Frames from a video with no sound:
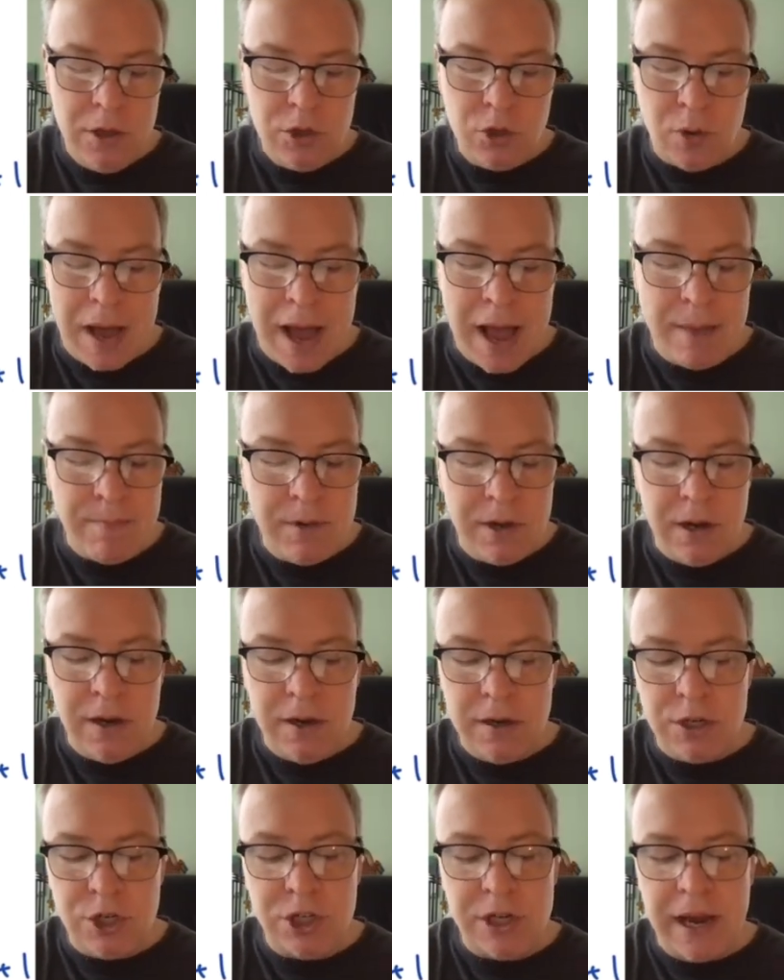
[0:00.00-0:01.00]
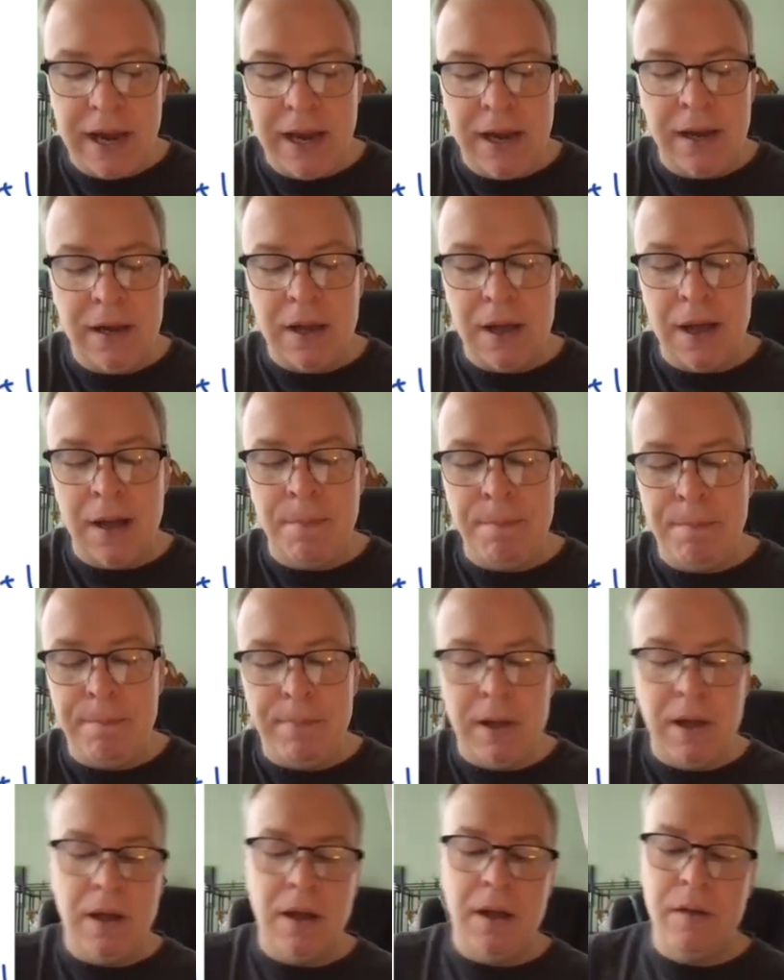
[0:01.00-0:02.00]
So I'm going to shade
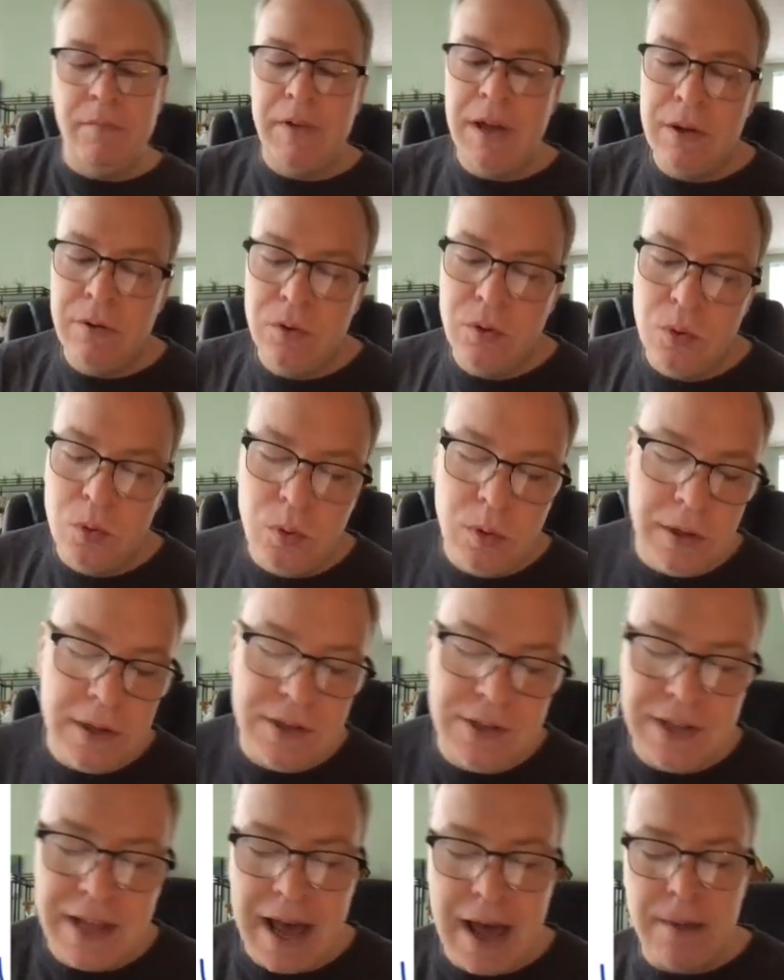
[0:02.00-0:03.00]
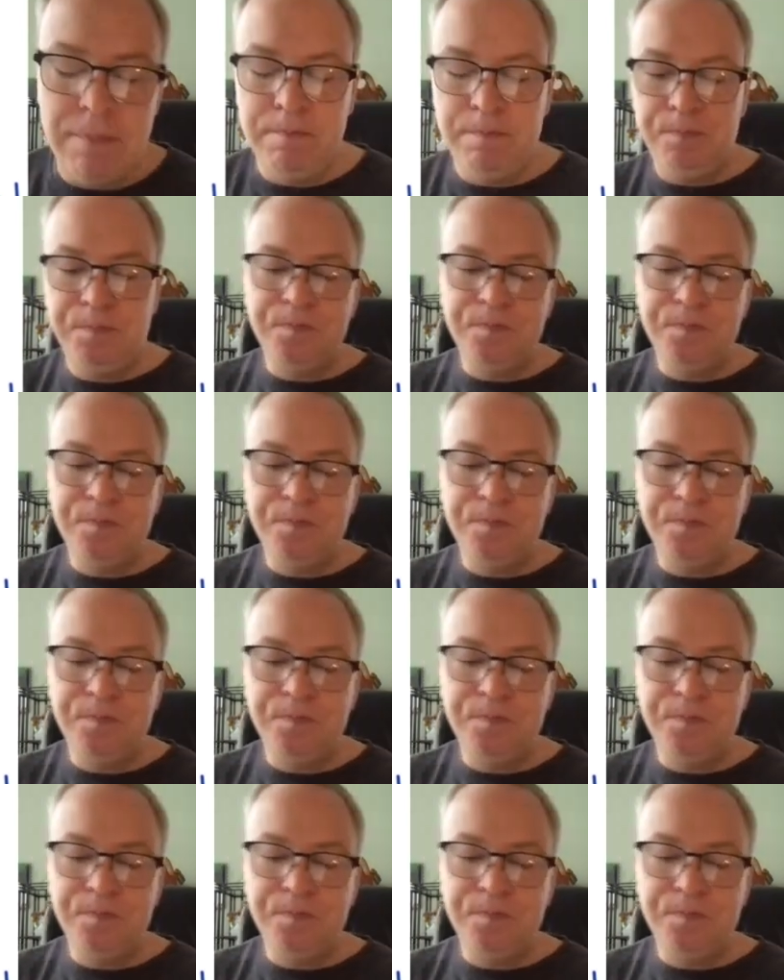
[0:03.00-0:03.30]
above. How cool is that?